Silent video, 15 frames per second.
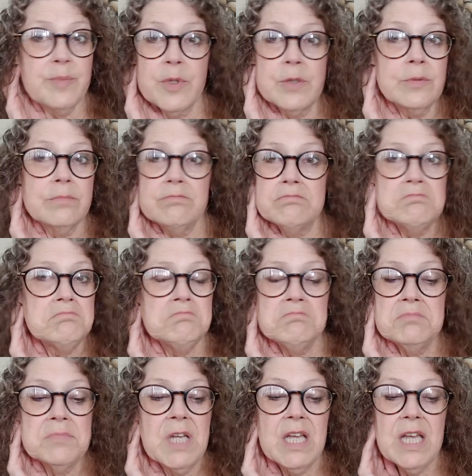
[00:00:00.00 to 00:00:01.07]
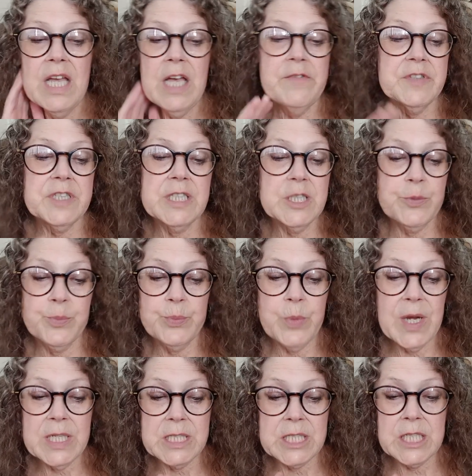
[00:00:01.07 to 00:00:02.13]
but ever since
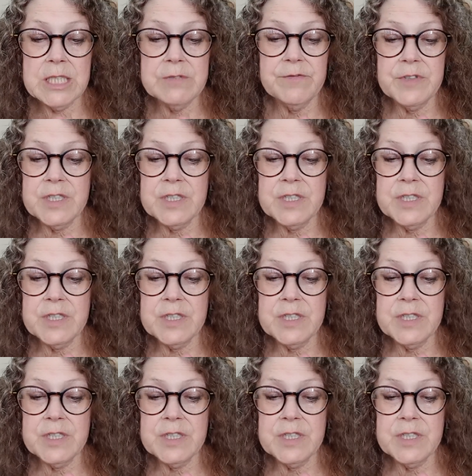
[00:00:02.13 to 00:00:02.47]
Brexit,